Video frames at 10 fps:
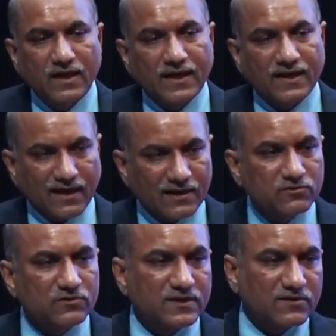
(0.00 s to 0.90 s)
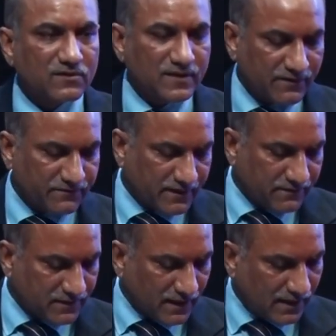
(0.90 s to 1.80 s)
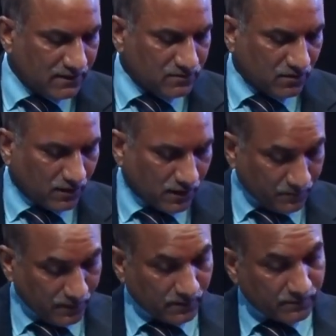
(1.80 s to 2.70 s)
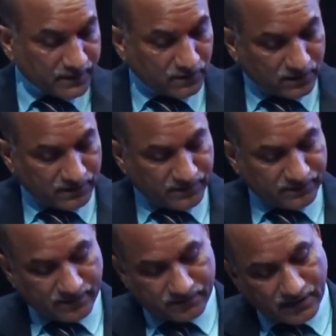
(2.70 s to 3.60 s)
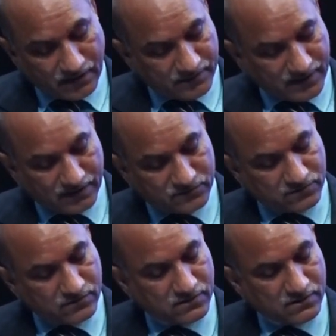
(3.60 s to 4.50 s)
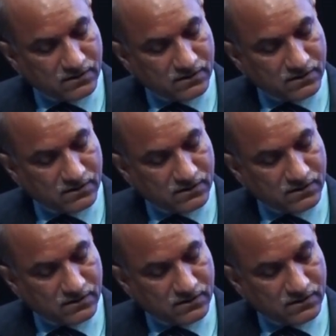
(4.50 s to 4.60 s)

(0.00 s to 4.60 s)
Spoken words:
And also they don't have wherewithals, or probably not even wherewithal, but also